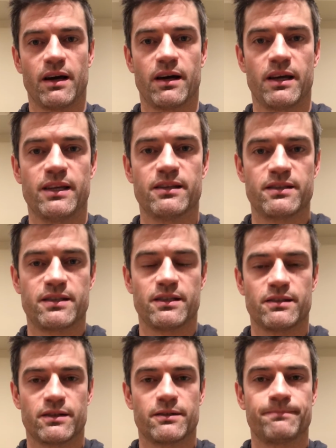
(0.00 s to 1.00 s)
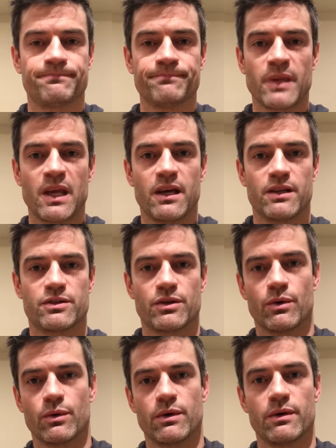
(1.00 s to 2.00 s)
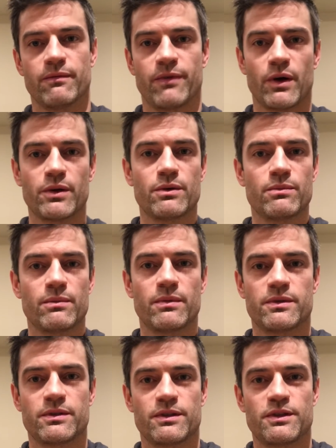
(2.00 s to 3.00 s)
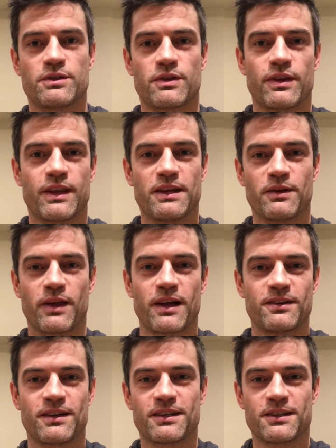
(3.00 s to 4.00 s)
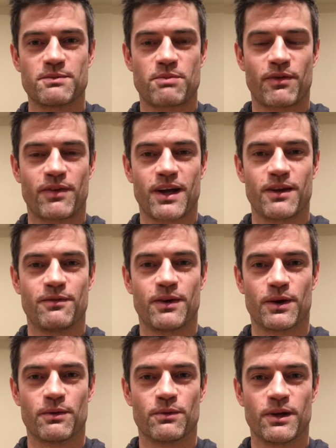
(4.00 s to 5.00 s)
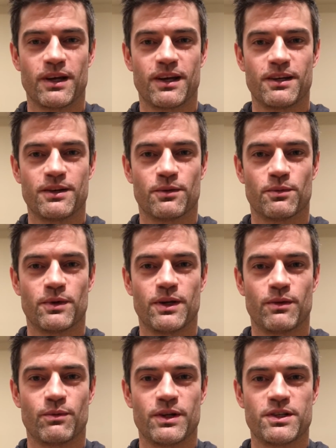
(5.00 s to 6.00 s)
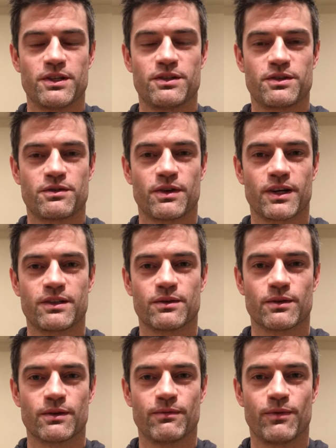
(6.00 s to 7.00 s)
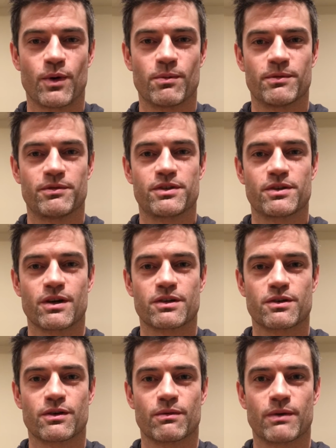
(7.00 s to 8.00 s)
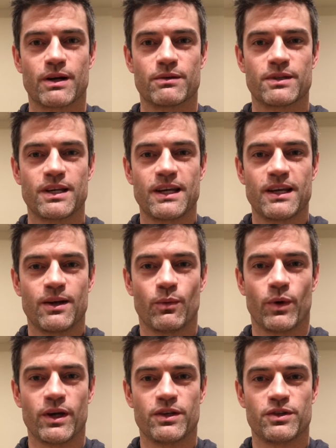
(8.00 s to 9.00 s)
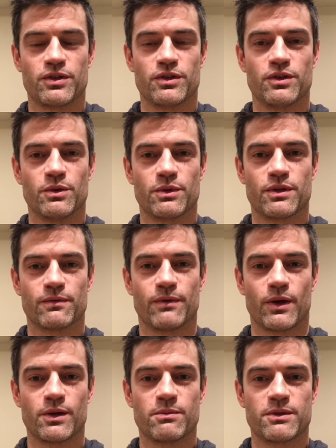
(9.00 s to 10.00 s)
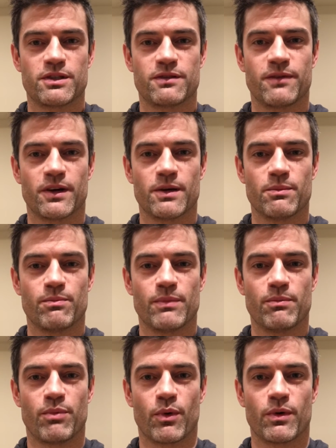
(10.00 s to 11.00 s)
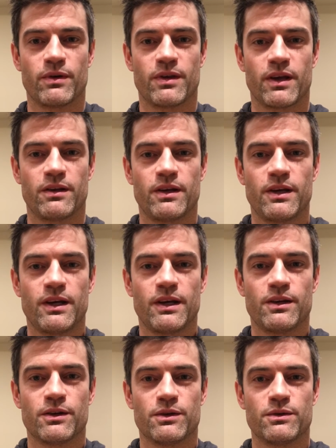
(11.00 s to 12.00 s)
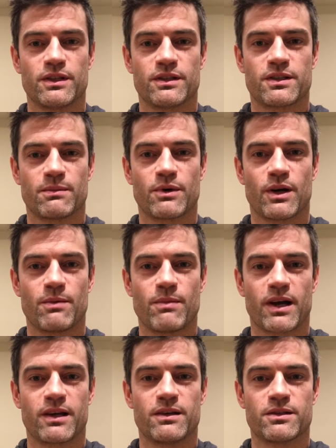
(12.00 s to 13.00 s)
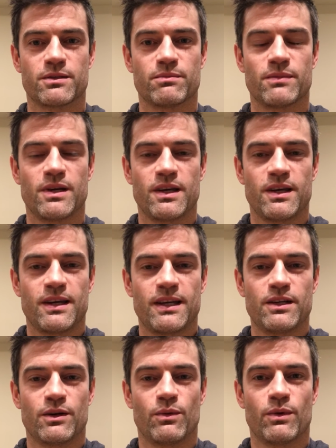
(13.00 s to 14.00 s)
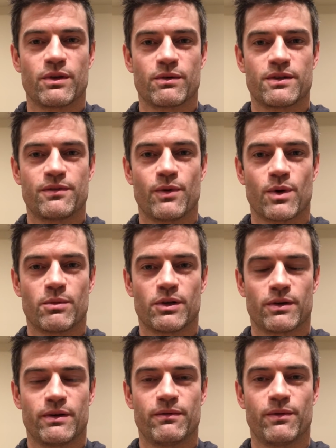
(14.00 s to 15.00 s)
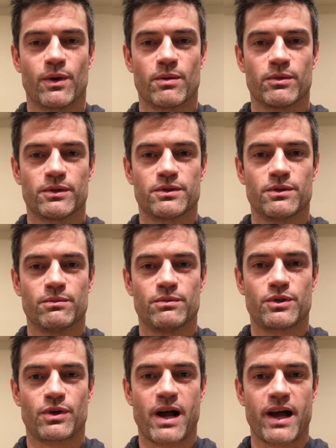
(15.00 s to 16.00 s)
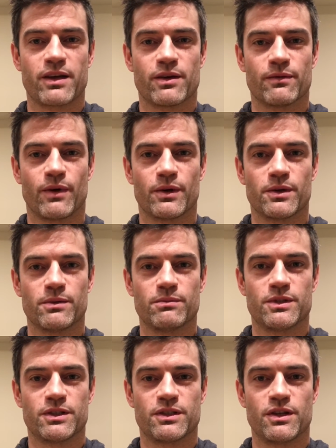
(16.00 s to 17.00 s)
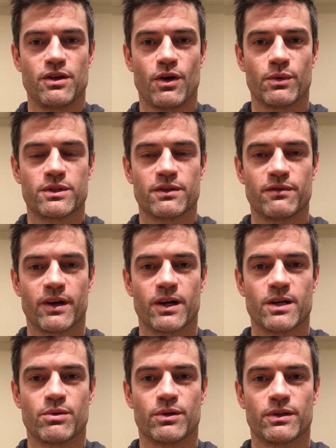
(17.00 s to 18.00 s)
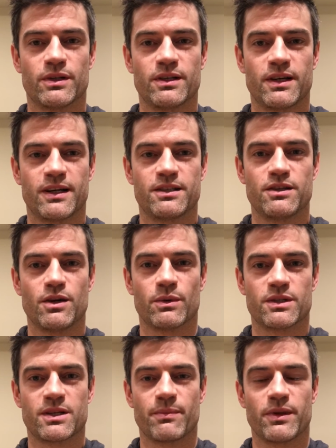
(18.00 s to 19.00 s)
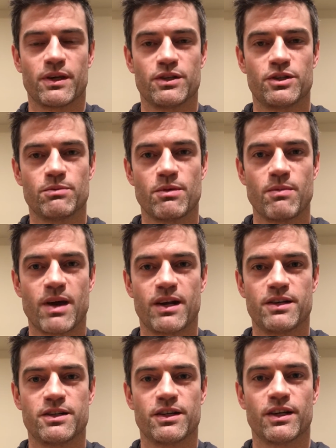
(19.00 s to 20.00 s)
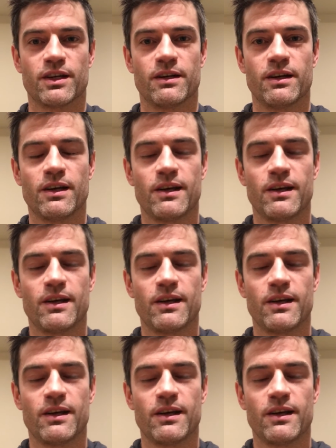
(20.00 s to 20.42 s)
in season. And so volume, that doesn't provide a very rigid, strict, or informative structure around what you should do with your volume. It's just very important that you're using some kind of mechanism, whether it's formal or informal, to track your volume, just to know it's a variable, to know it's something you should be managing.